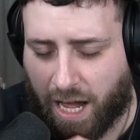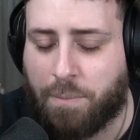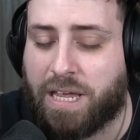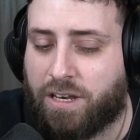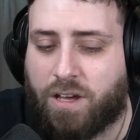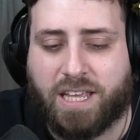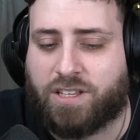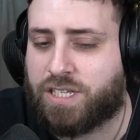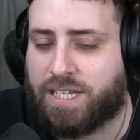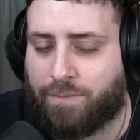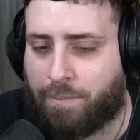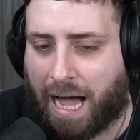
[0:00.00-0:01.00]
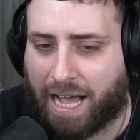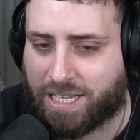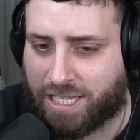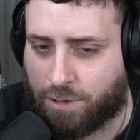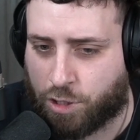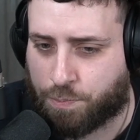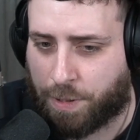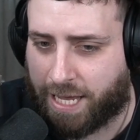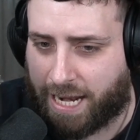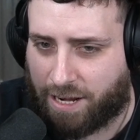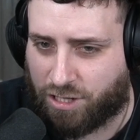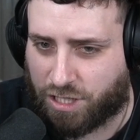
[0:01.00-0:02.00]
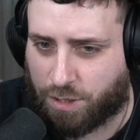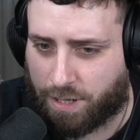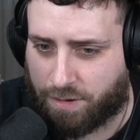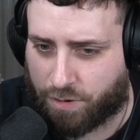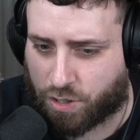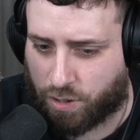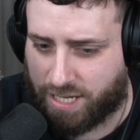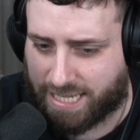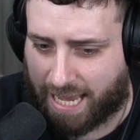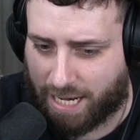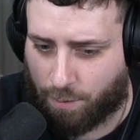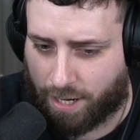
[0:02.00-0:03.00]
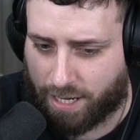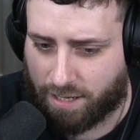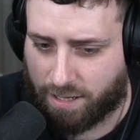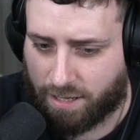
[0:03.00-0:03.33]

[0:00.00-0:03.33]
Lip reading: I mean, it doesn't even matter because he can just play an energy to it and retreat it anyway.